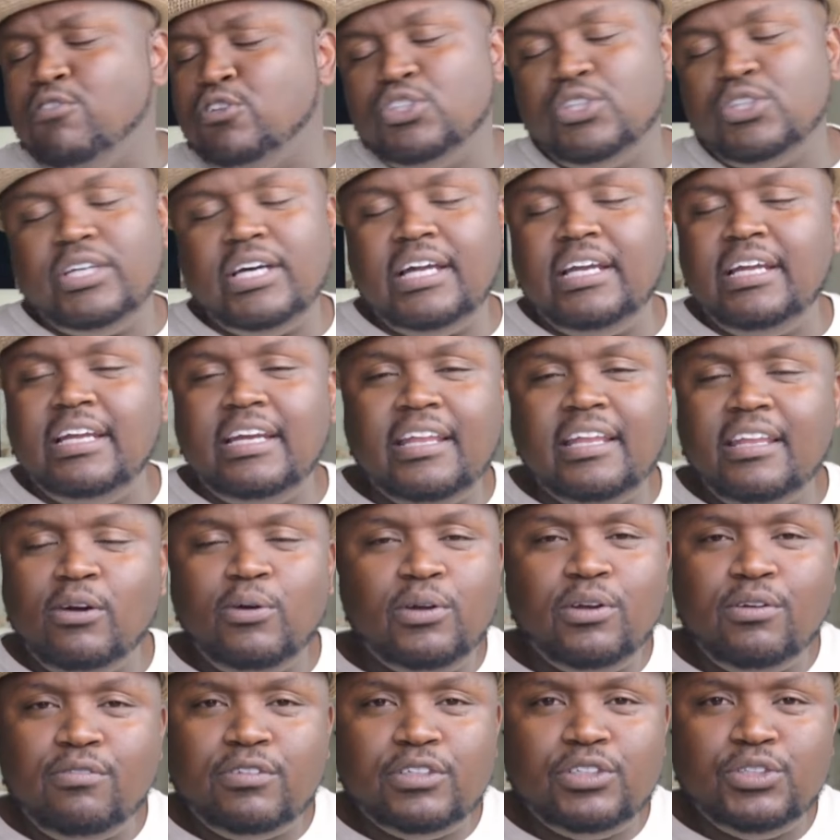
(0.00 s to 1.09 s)
also done another
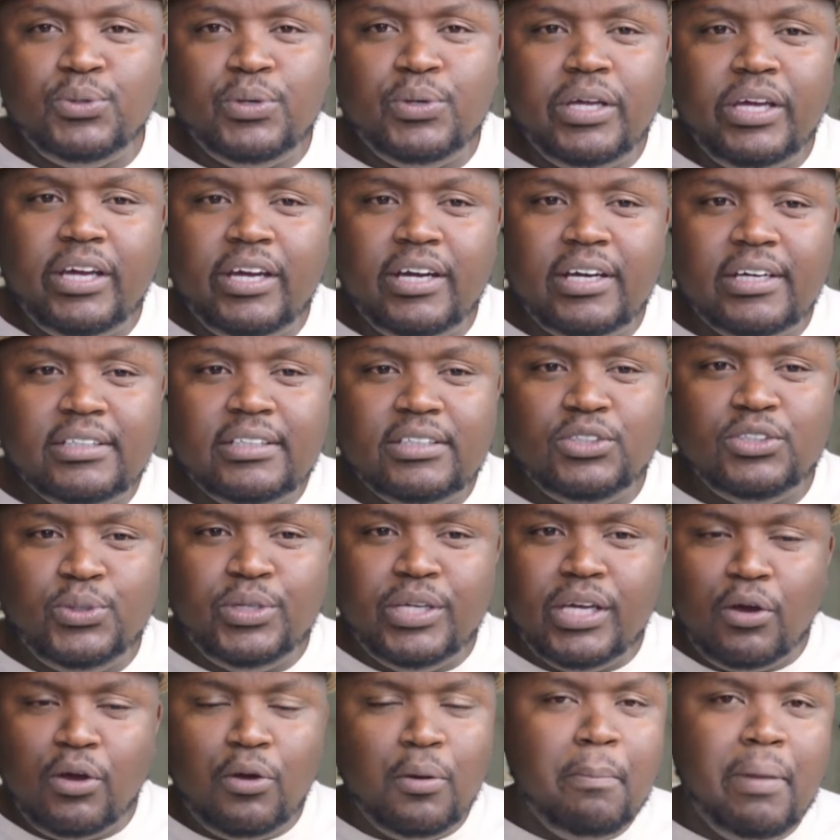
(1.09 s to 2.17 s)
one of a two-year
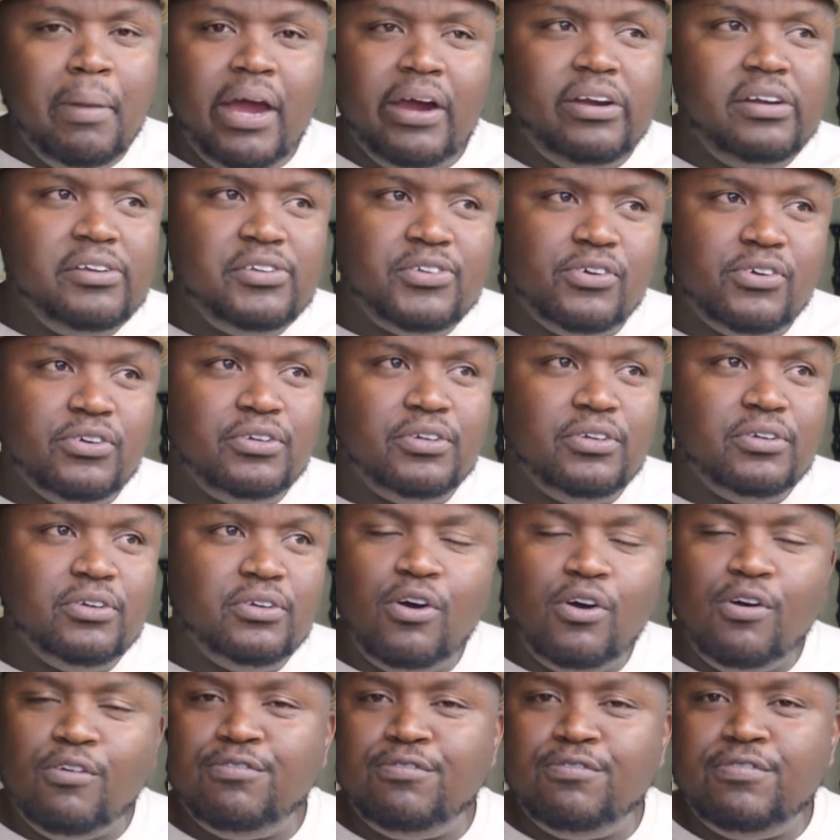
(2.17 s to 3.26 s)
comparison
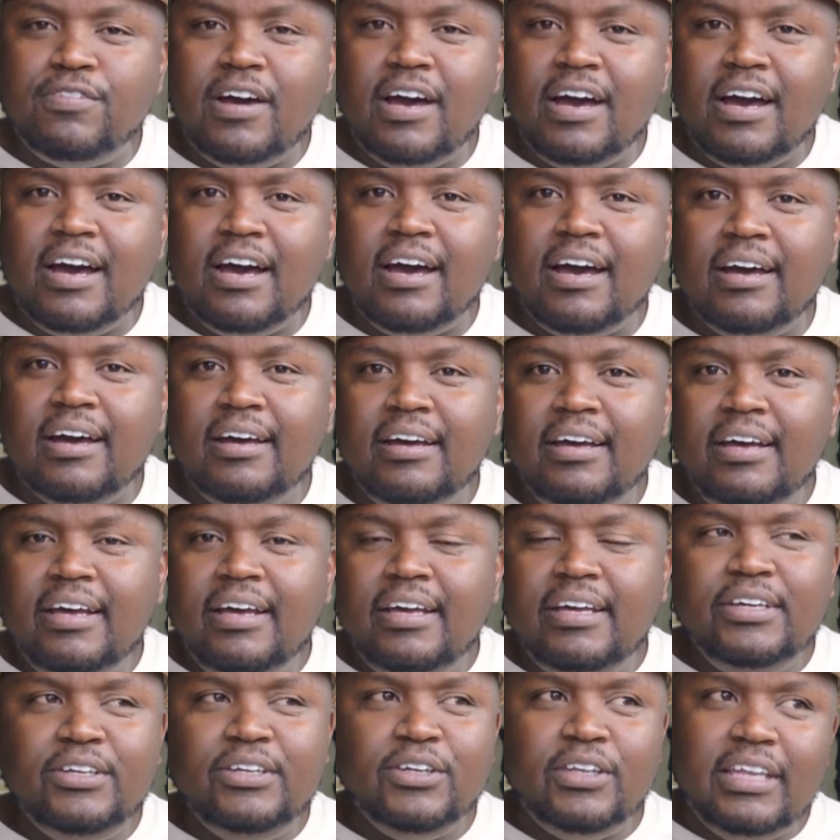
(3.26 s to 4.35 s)
of
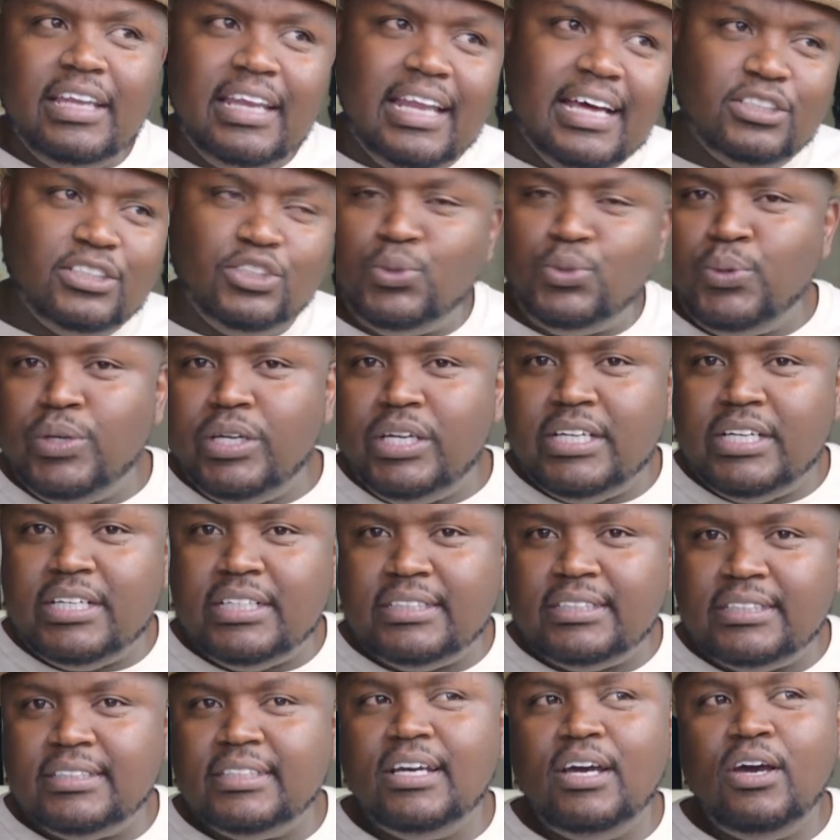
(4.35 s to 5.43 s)
you know, the last 2
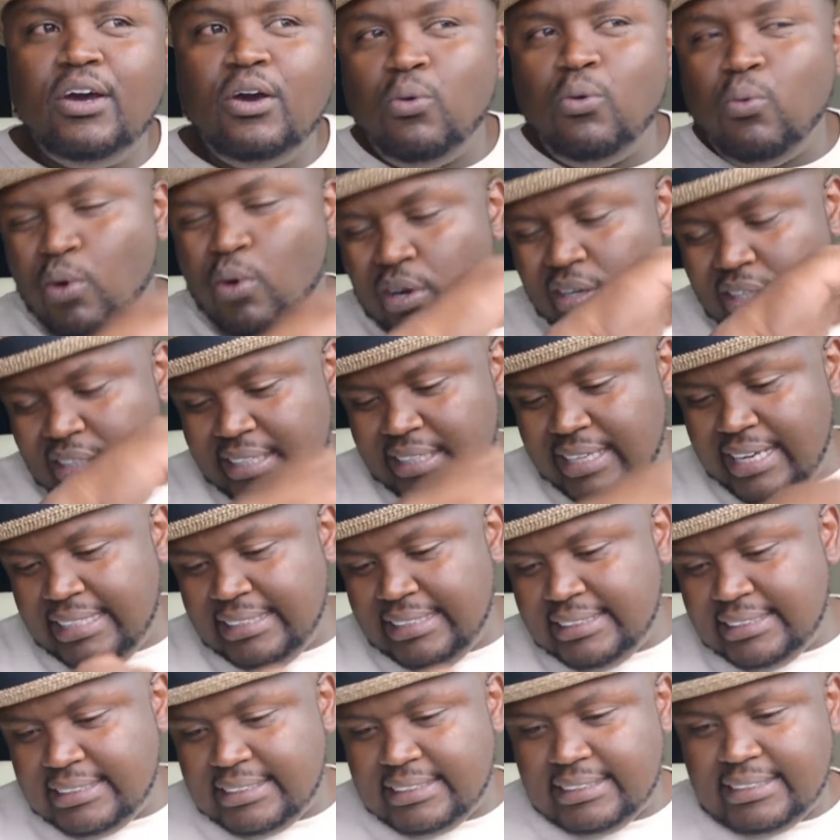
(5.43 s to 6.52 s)
years, what
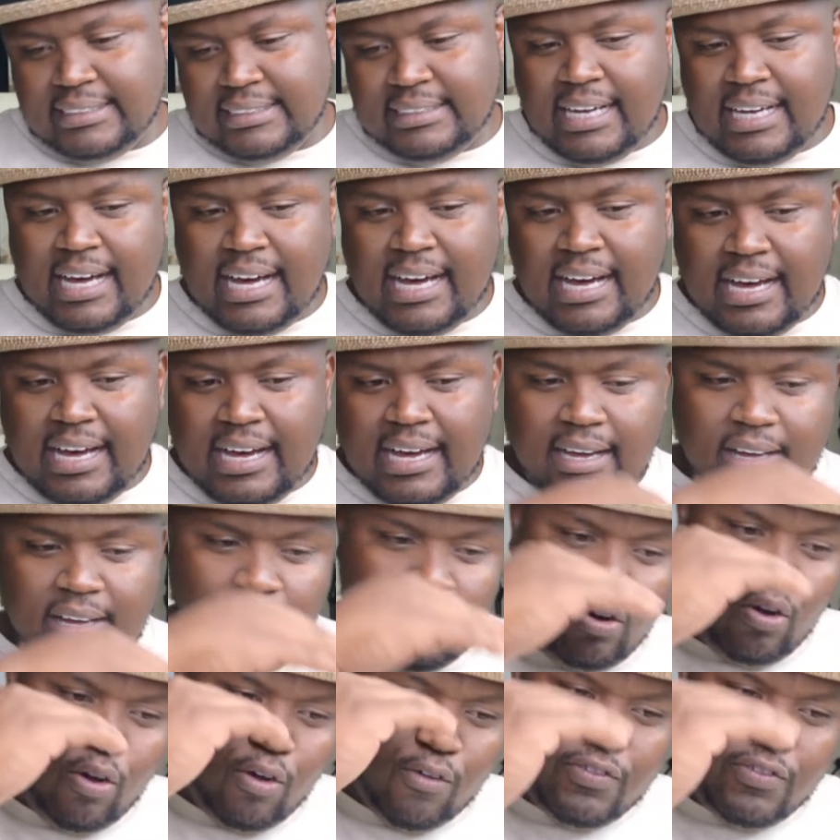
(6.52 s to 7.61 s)
dates
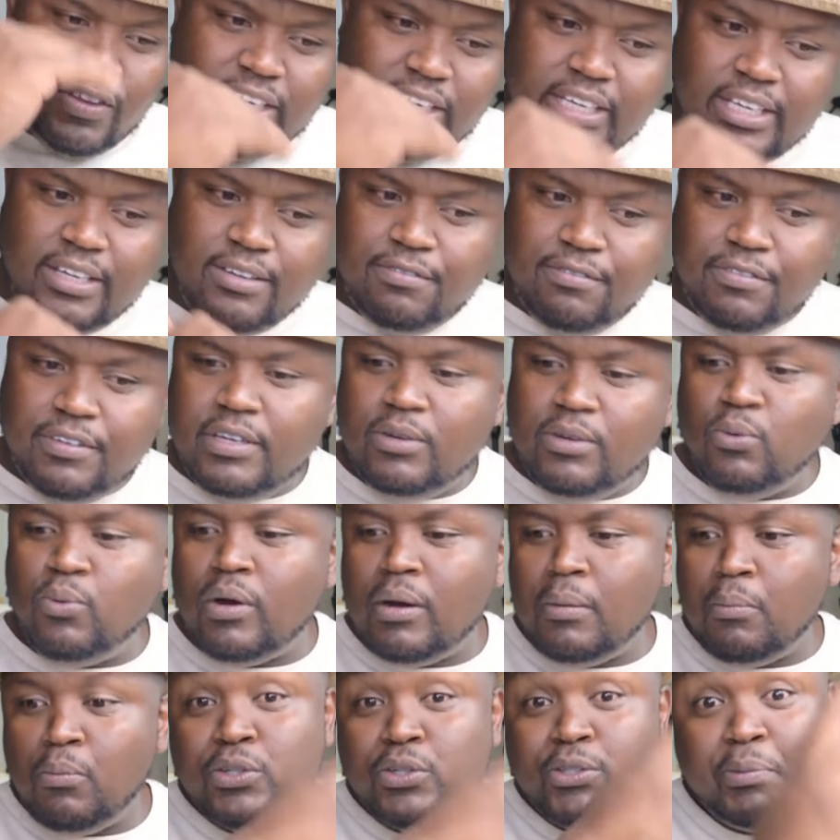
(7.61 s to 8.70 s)
of the DV
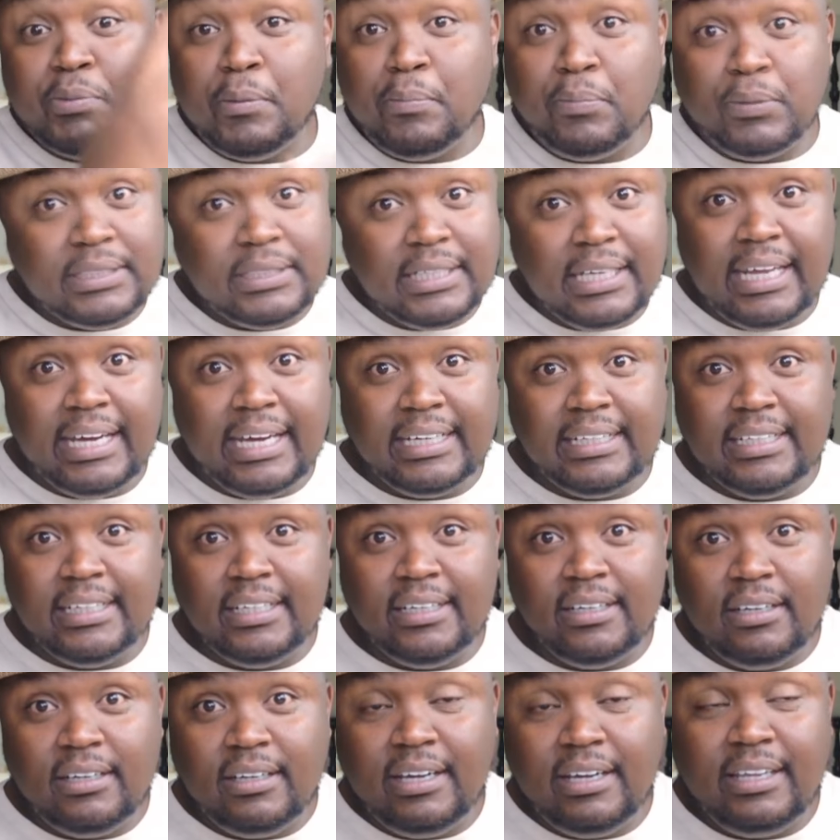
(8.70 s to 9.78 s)
were most people selected.
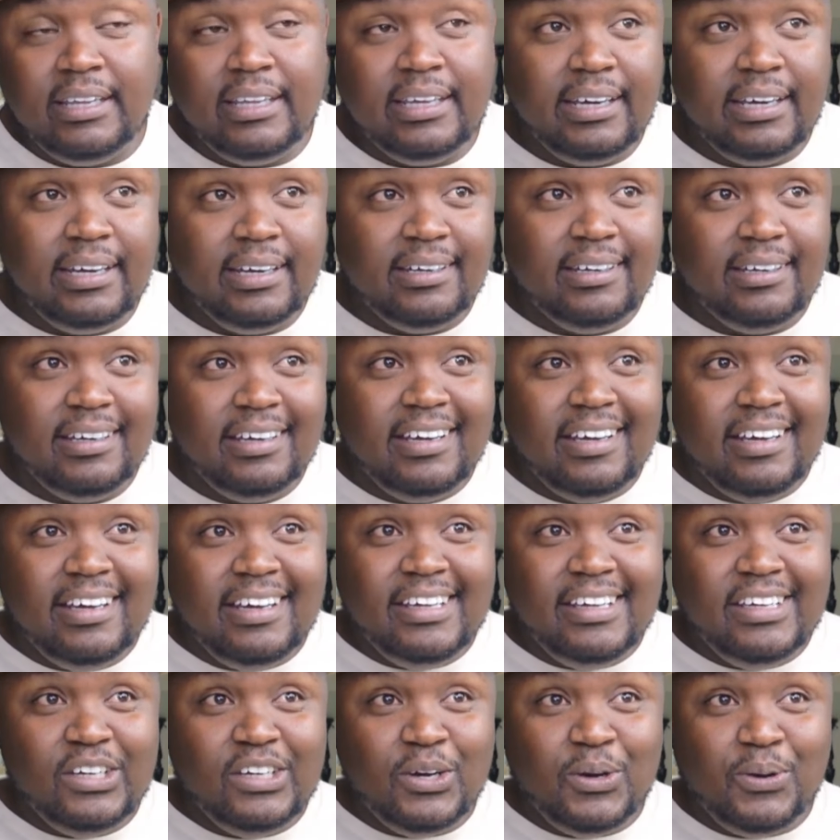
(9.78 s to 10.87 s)
And then,
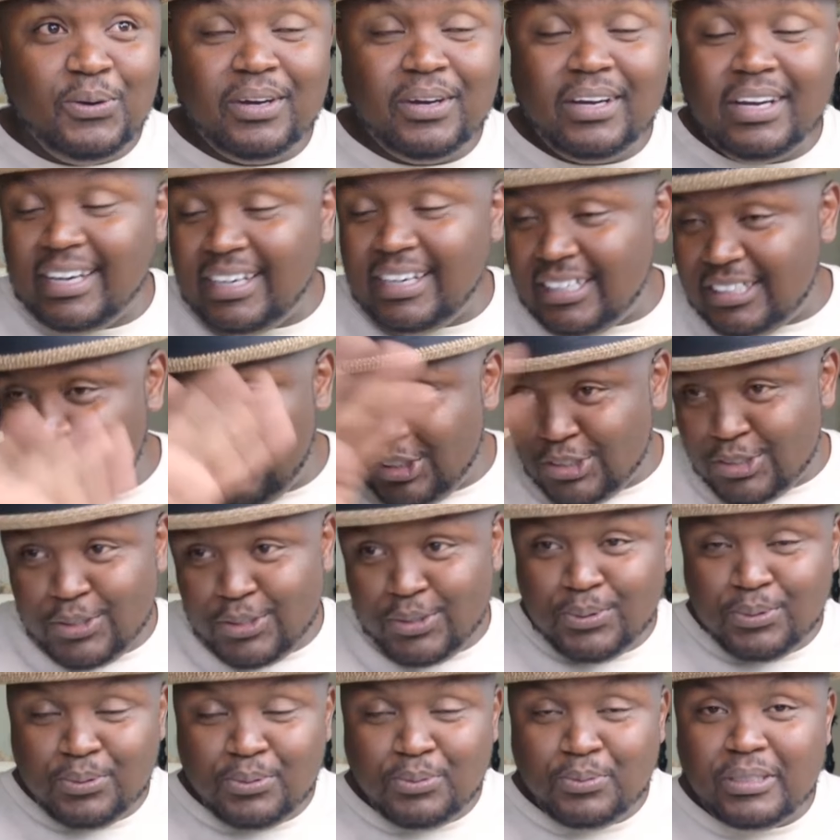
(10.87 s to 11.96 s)
you know, can I show
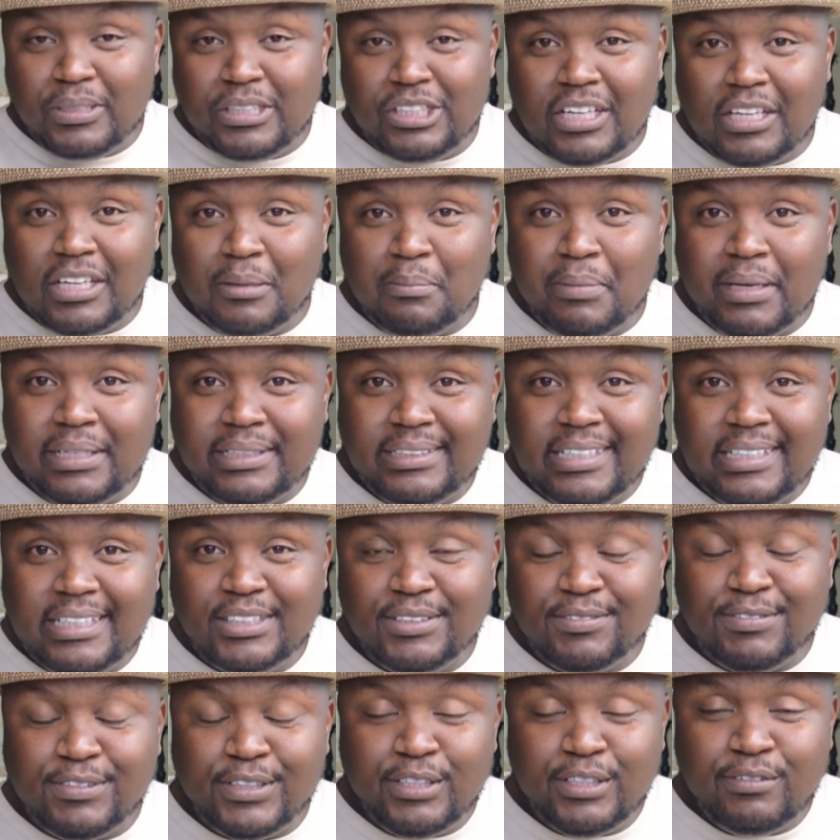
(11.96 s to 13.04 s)
you which are the best dates
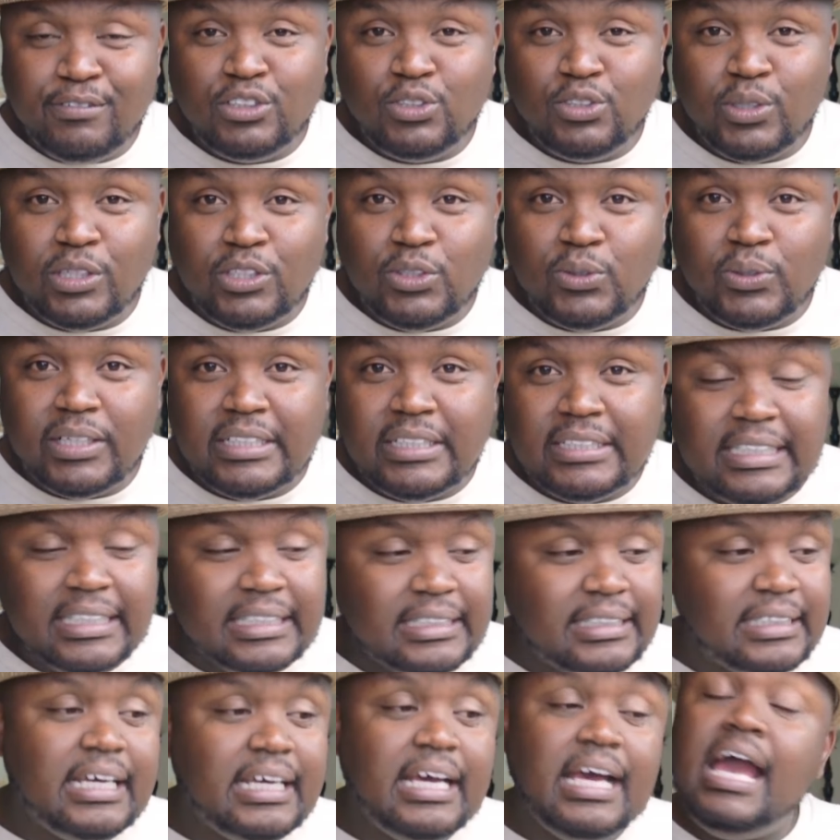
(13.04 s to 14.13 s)
for DV
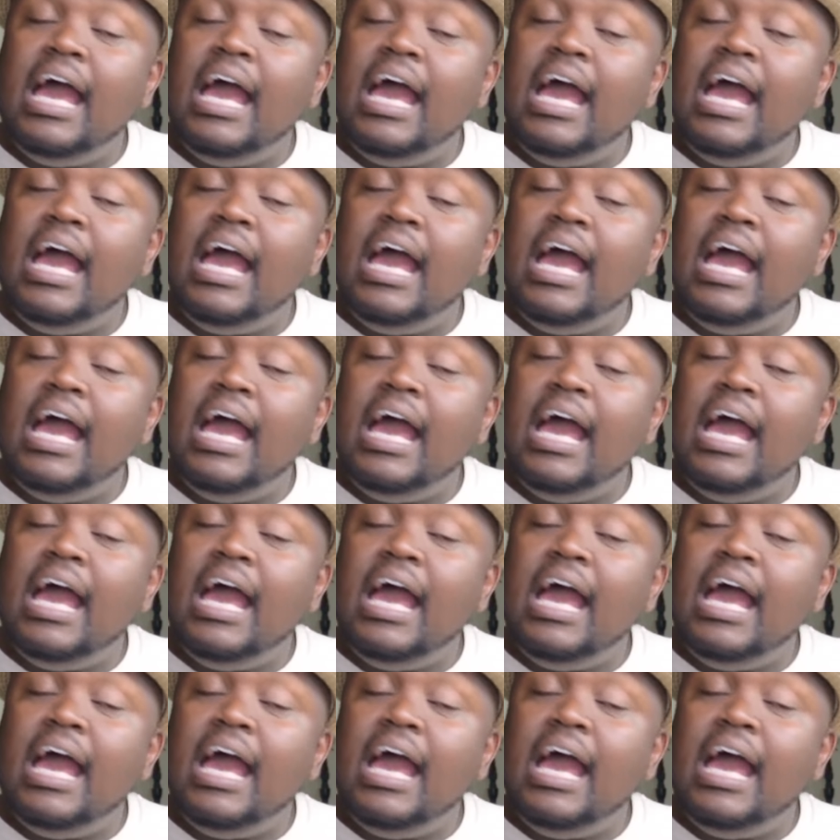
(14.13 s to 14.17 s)
2026?